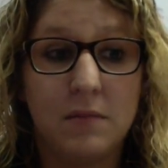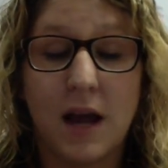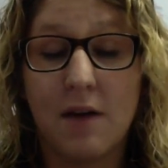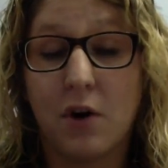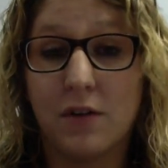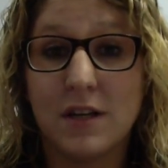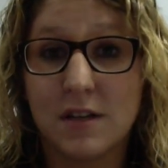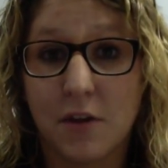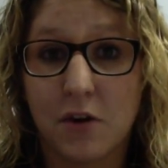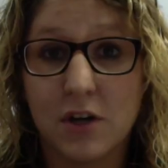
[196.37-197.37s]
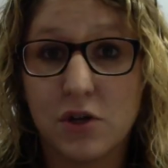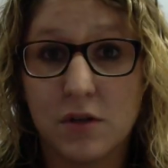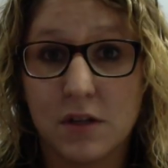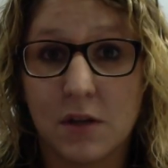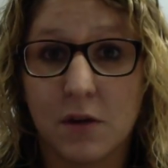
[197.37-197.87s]
have all these other
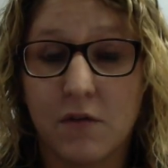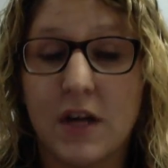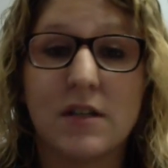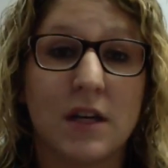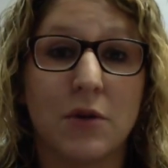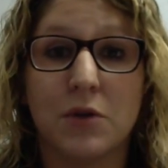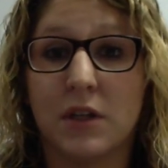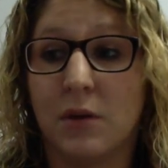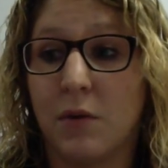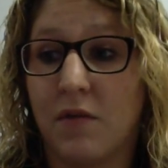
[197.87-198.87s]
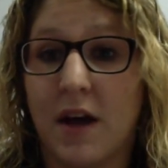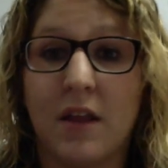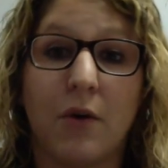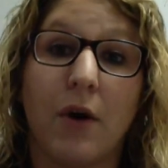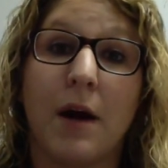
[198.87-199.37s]
issues that they're facing. They're dealing with
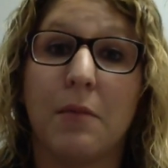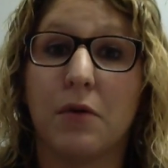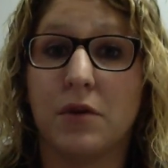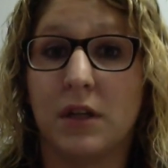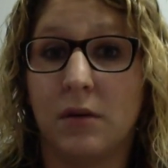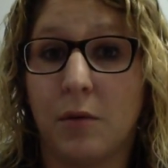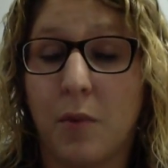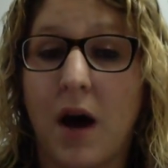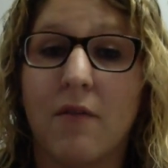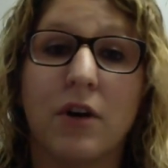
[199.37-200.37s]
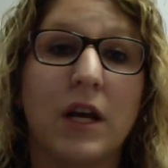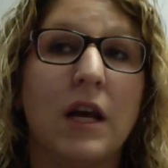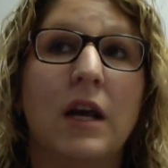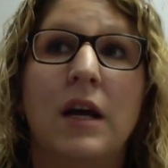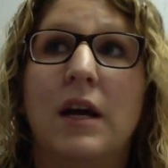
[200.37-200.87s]
violent crime, they're dealing with poverty,
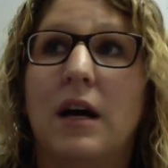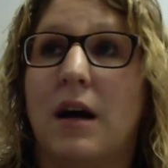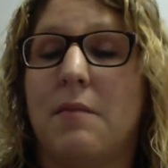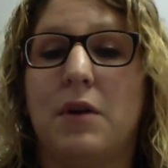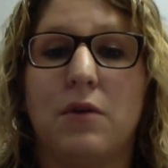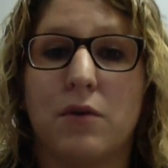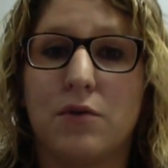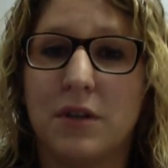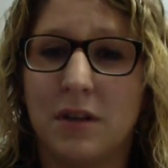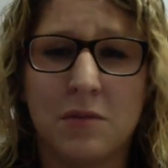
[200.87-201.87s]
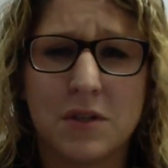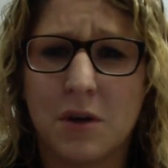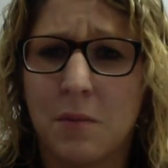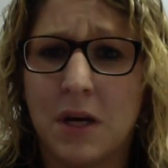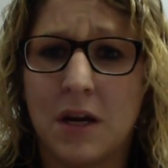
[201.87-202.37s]
they're dealing with
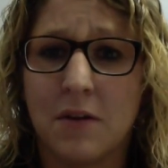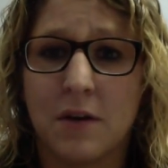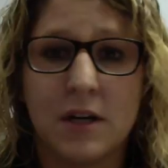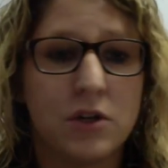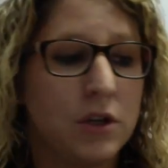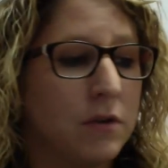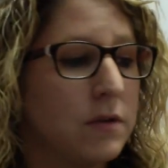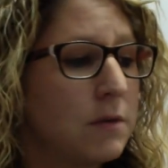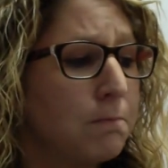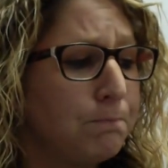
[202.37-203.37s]
so many other issues.